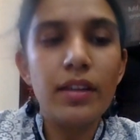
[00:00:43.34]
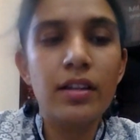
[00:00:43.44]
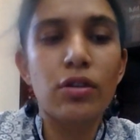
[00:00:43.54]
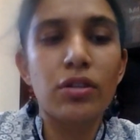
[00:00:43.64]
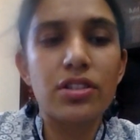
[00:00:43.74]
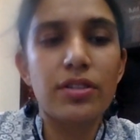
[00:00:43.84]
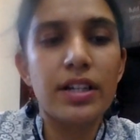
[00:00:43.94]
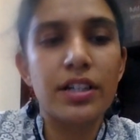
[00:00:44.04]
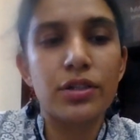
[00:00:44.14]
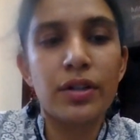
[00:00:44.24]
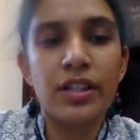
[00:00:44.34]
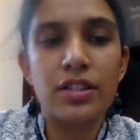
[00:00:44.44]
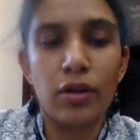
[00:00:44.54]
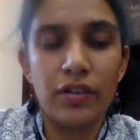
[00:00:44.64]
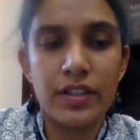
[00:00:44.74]
Notice related to
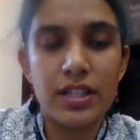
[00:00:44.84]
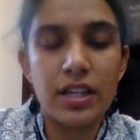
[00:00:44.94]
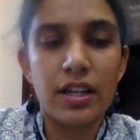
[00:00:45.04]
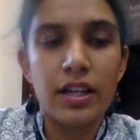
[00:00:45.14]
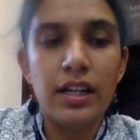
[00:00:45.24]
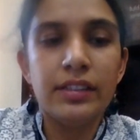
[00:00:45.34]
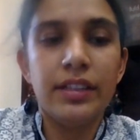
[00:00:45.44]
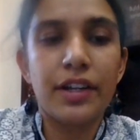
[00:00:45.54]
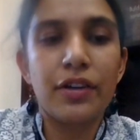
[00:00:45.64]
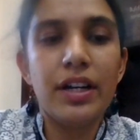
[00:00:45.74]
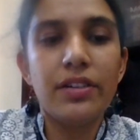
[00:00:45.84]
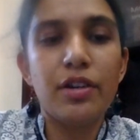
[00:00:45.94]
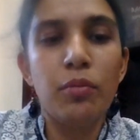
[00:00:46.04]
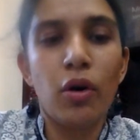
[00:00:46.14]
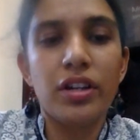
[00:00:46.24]
insolvency. The
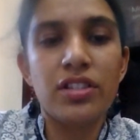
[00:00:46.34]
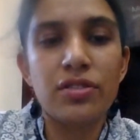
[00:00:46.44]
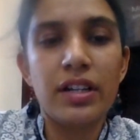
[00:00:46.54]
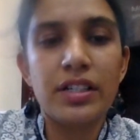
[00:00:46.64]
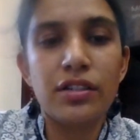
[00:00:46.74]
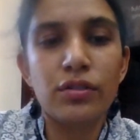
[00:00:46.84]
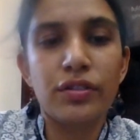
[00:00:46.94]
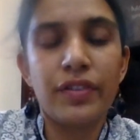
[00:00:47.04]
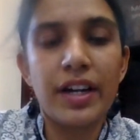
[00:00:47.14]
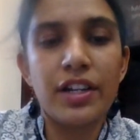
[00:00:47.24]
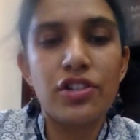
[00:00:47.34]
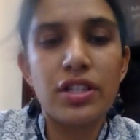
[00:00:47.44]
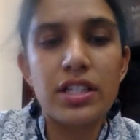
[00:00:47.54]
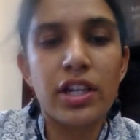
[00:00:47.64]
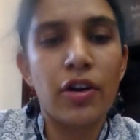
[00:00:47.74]
regulatory bodies related to the
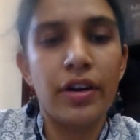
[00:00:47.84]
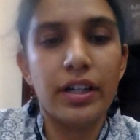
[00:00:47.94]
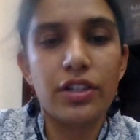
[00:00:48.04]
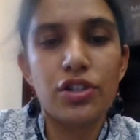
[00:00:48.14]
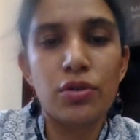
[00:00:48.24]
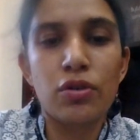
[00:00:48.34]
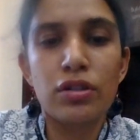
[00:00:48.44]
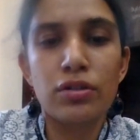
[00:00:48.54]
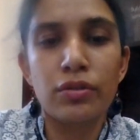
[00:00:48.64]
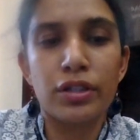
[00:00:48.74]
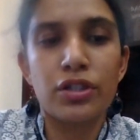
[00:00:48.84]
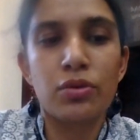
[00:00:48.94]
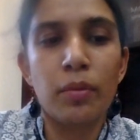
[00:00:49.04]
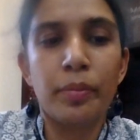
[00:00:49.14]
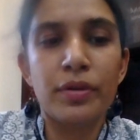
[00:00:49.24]
financial security show cause notice
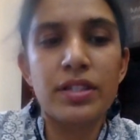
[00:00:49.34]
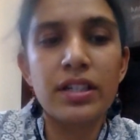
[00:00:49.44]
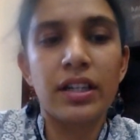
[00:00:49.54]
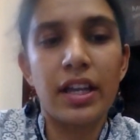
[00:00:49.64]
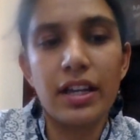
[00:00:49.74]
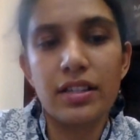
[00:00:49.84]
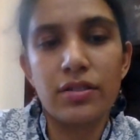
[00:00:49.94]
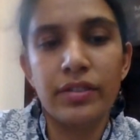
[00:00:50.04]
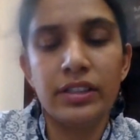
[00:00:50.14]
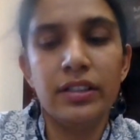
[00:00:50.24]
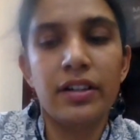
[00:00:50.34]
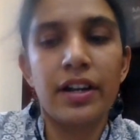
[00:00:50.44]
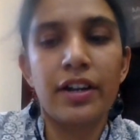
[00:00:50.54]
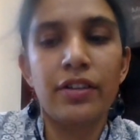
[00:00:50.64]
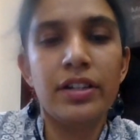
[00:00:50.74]
to a person in case where there are
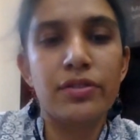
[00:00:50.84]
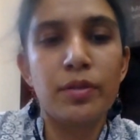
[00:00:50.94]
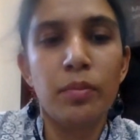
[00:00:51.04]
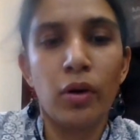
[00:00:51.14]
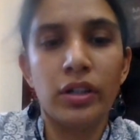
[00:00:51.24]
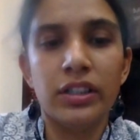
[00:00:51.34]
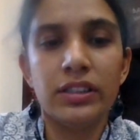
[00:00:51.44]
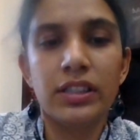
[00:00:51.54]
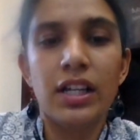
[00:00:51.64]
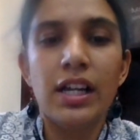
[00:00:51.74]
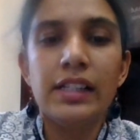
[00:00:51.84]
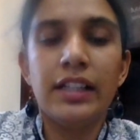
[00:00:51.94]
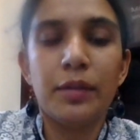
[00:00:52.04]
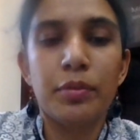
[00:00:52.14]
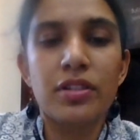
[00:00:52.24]
regulatory bodies
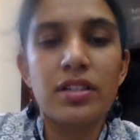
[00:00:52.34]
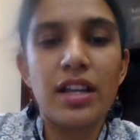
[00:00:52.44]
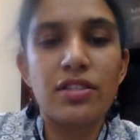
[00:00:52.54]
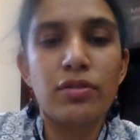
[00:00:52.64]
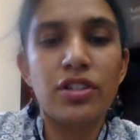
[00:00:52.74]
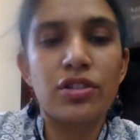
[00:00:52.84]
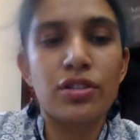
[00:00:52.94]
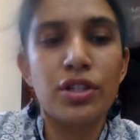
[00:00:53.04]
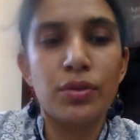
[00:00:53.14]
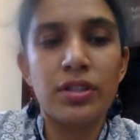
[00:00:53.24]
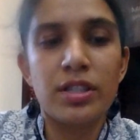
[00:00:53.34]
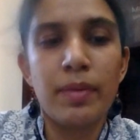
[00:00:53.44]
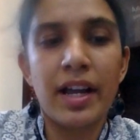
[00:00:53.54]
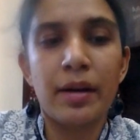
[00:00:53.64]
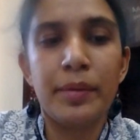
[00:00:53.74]
that person has breached his duties
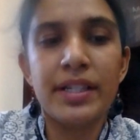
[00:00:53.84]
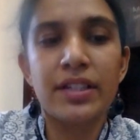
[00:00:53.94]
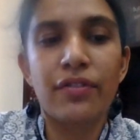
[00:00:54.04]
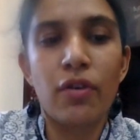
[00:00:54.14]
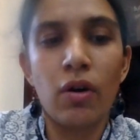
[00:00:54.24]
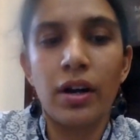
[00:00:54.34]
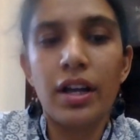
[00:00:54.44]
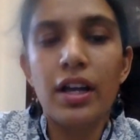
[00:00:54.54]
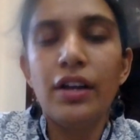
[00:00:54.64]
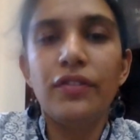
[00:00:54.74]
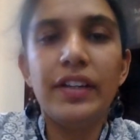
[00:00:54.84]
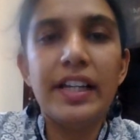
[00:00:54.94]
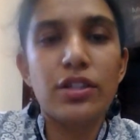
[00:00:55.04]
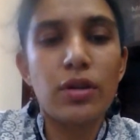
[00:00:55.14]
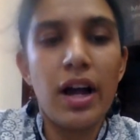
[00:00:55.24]
by committing fraud,
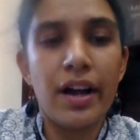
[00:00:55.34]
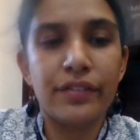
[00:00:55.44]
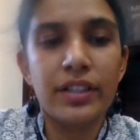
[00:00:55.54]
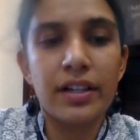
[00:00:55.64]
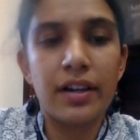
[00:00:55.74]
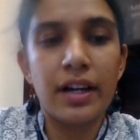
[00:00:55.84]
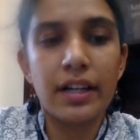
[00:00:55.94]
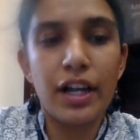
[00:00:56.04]
failing to have the correct